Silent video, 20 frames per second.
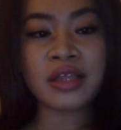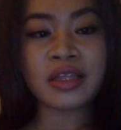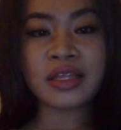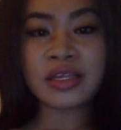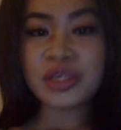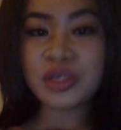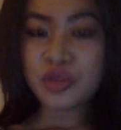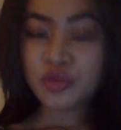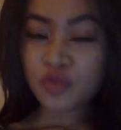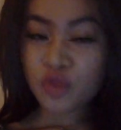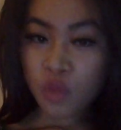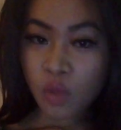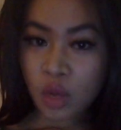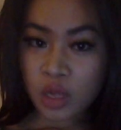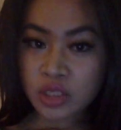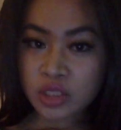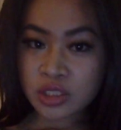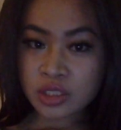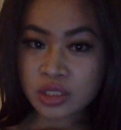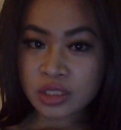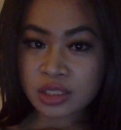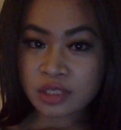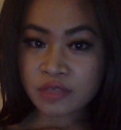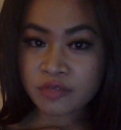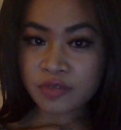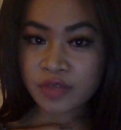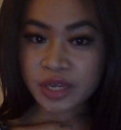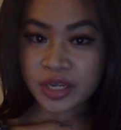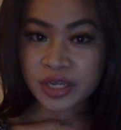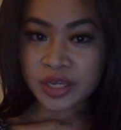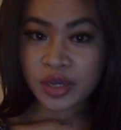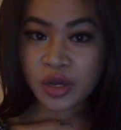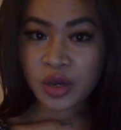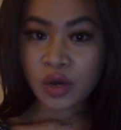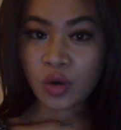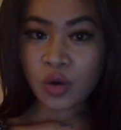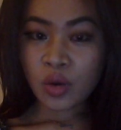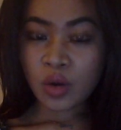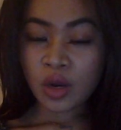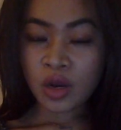Thank you for watching this
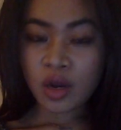video